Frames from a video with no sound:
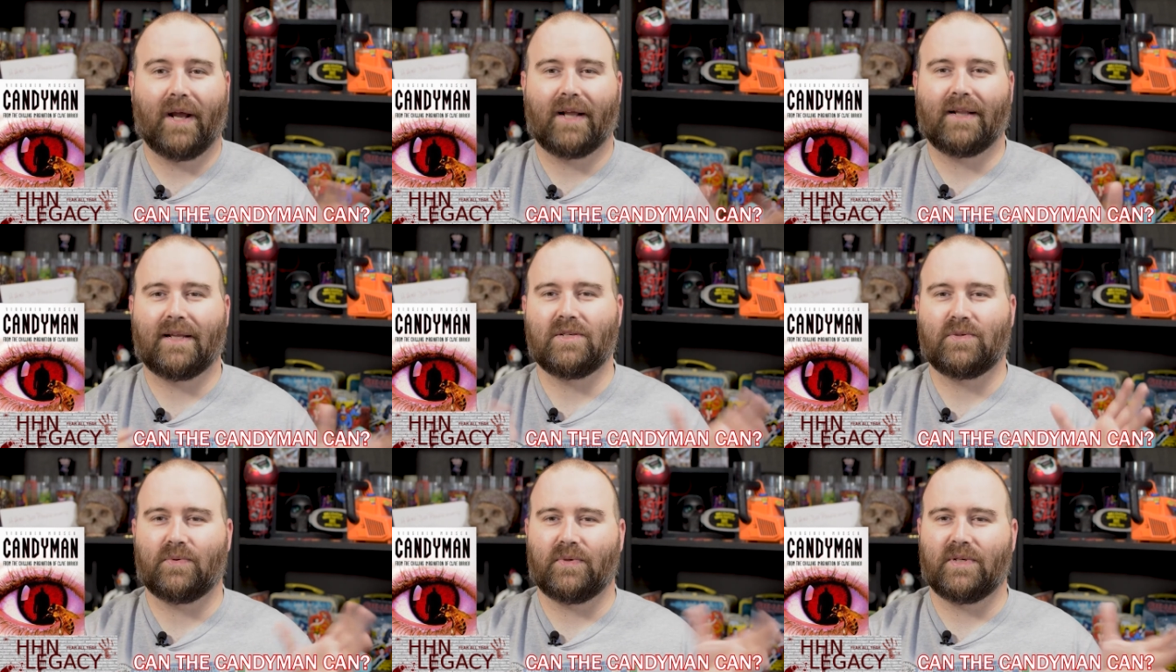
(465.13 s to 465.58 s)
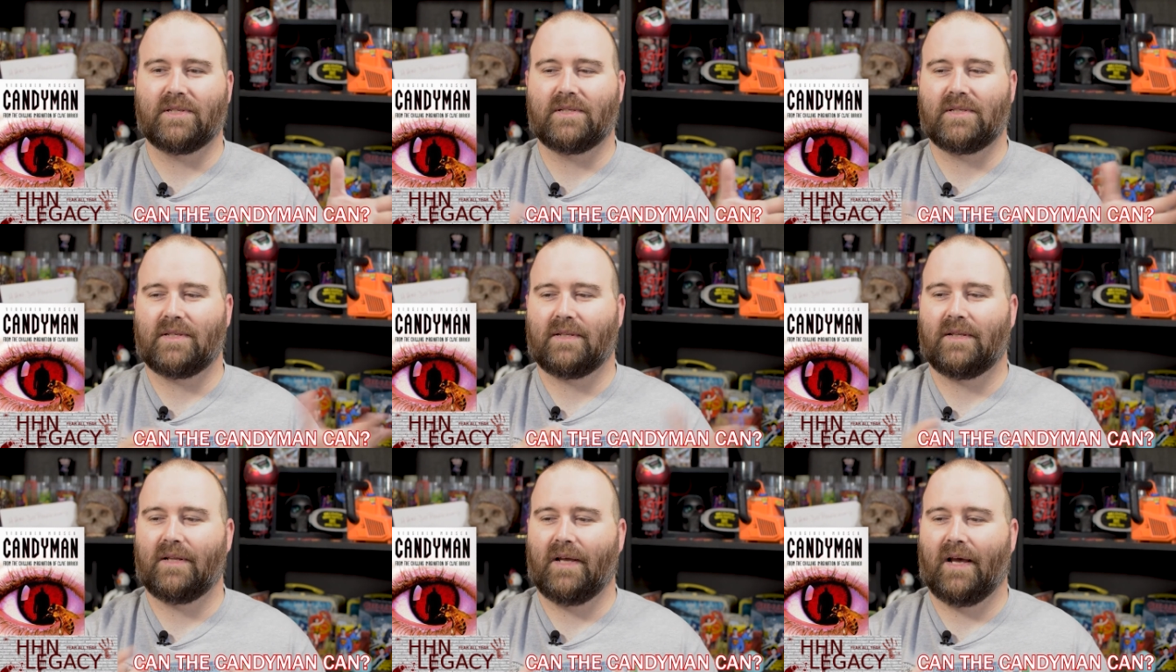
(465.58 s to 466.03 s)
Like this
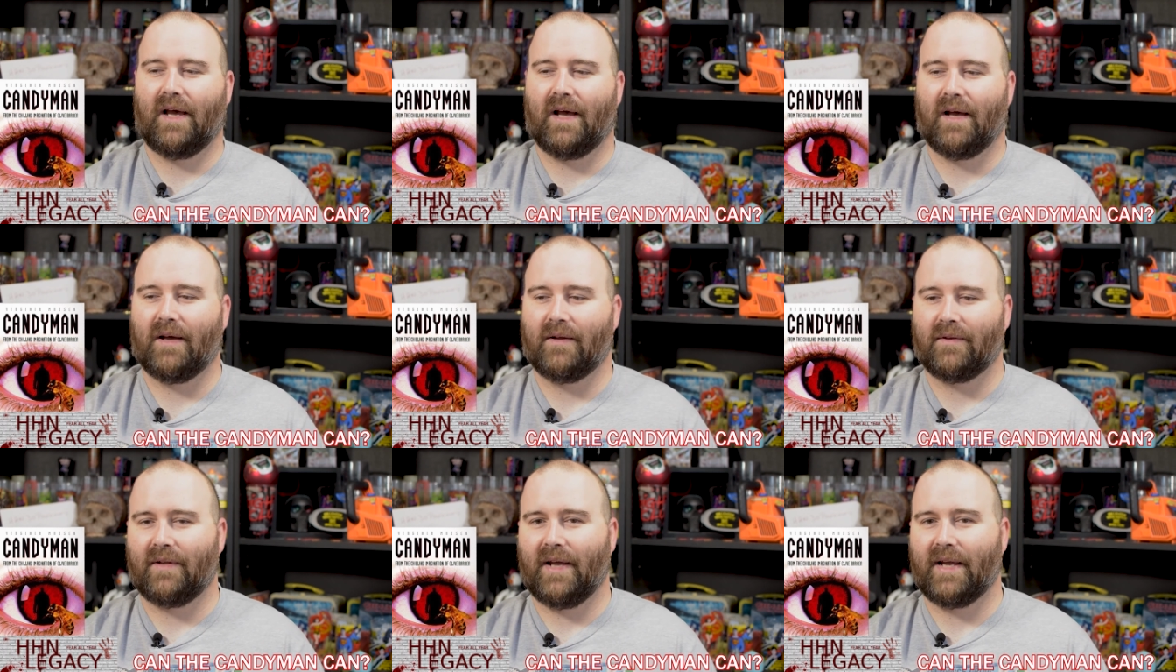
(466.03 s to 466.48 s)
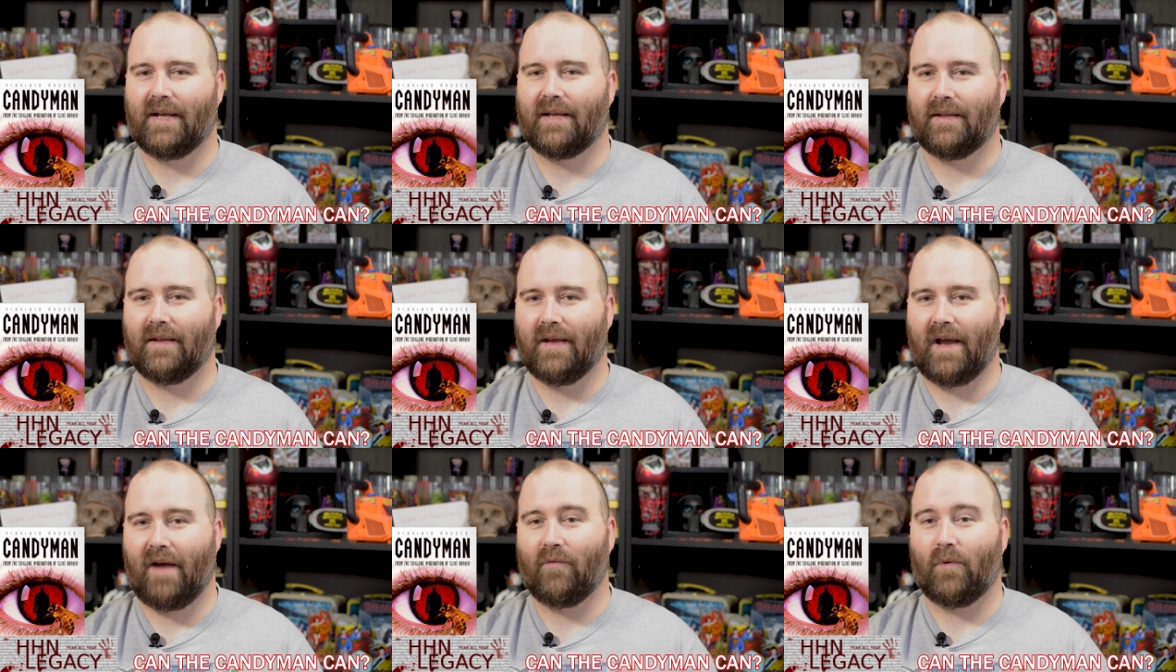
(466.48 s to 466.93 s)
was
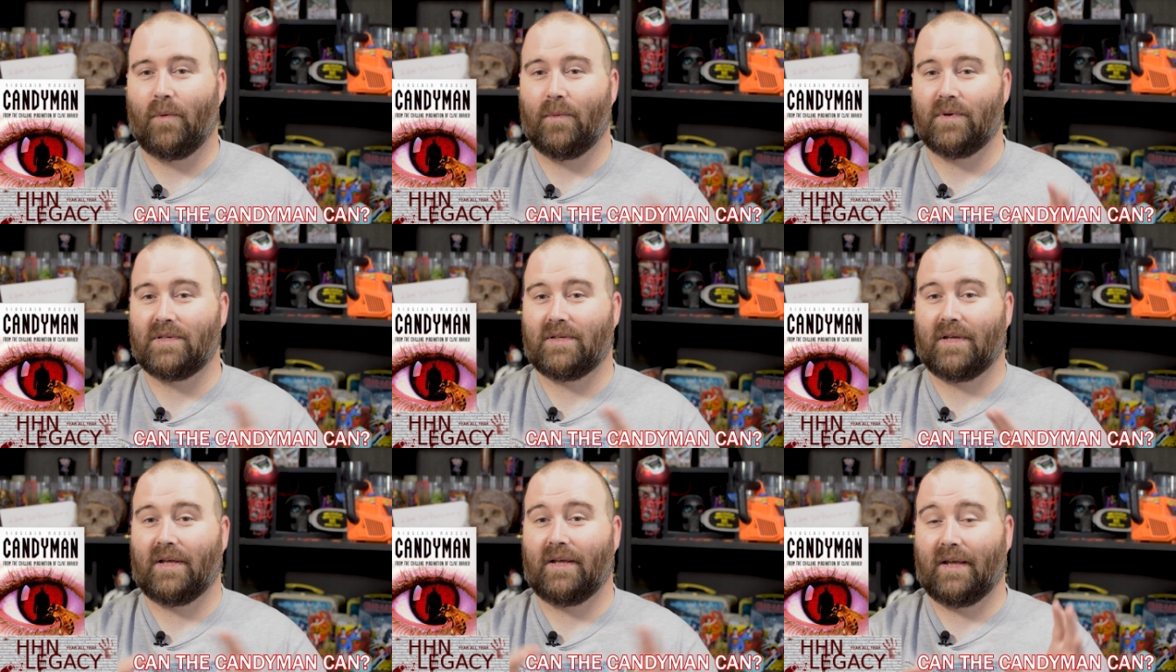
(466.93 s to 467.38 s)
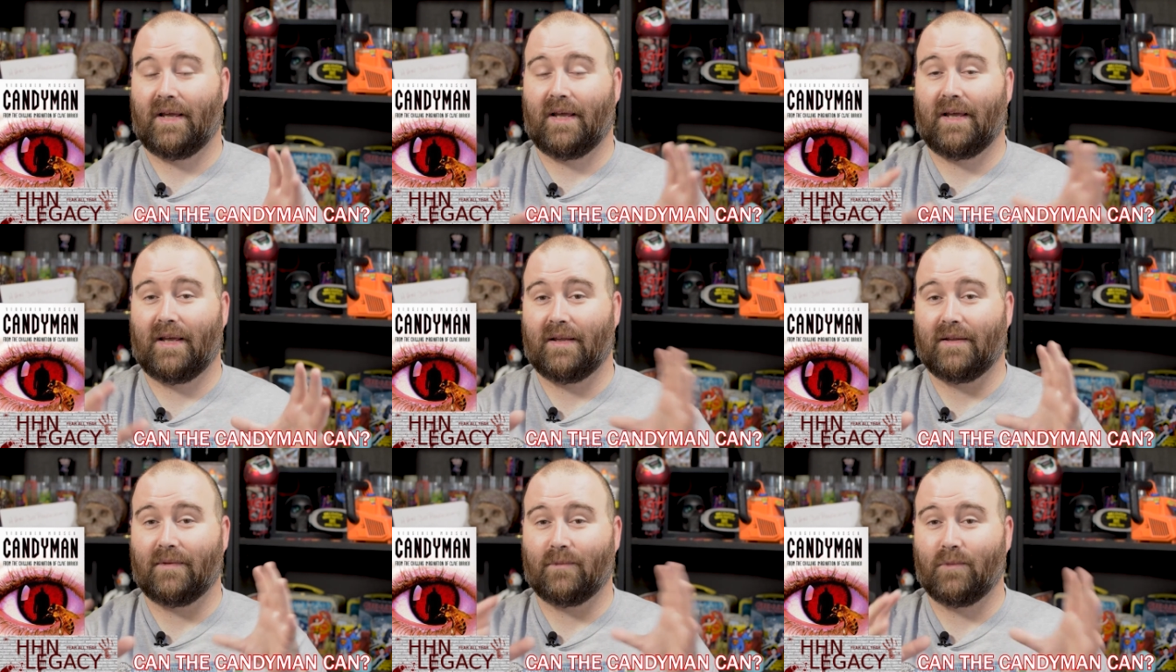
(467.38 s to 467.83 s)
like everyone
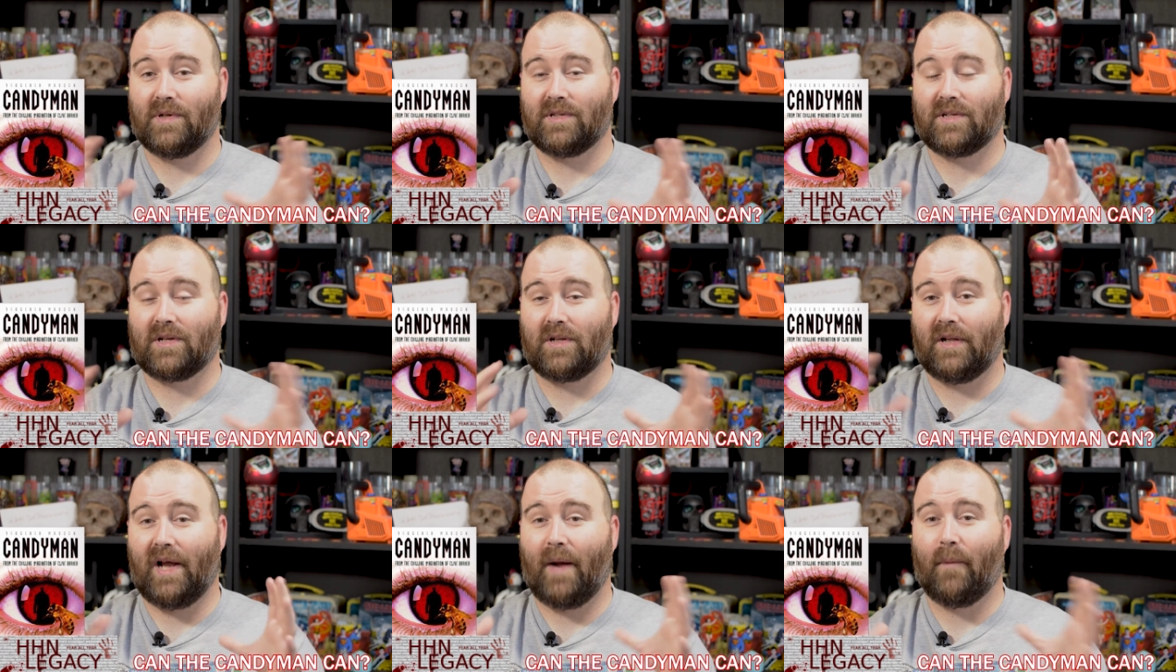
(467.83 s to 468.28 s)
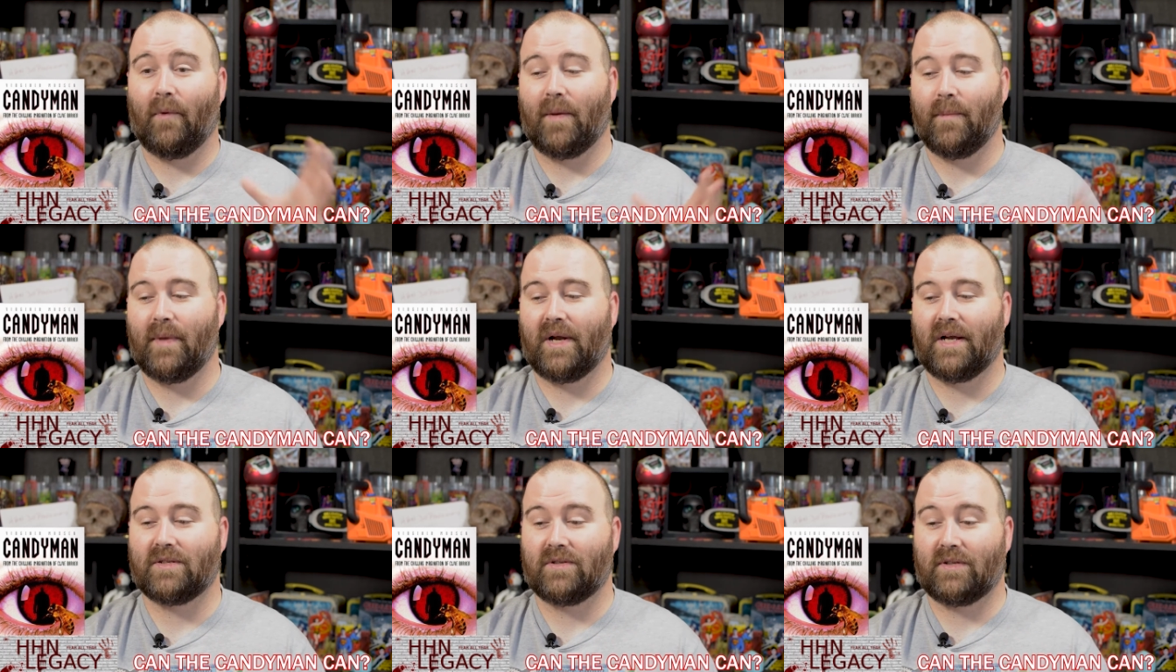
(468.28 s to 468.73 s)
was
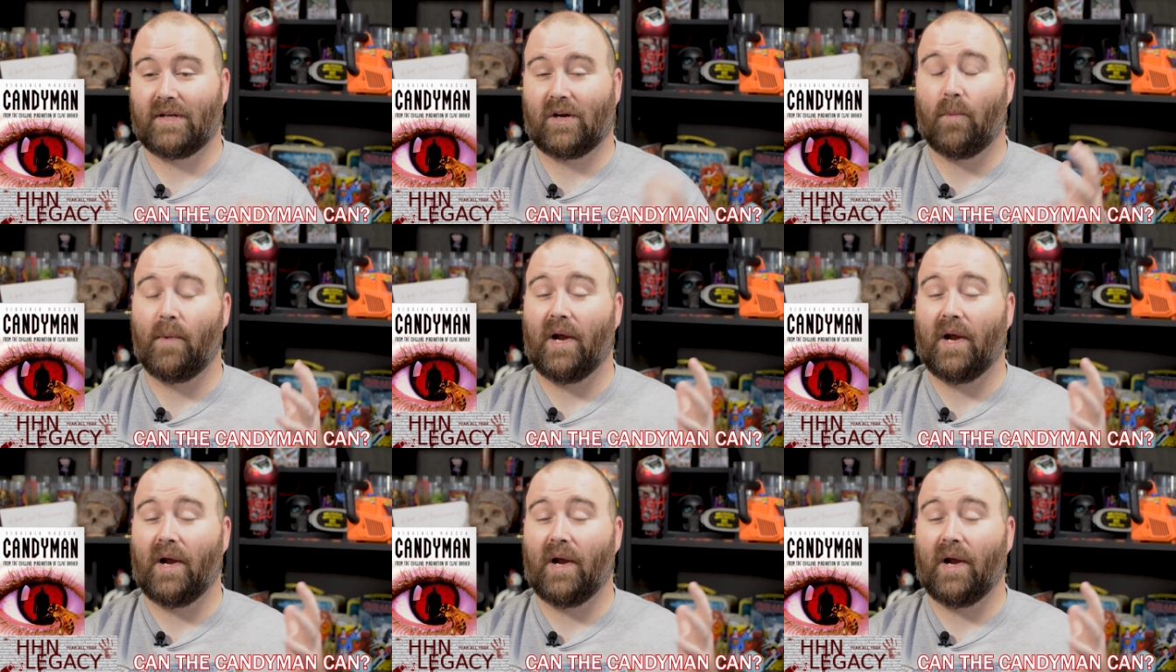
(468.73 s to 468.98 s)
clamoring because it's like,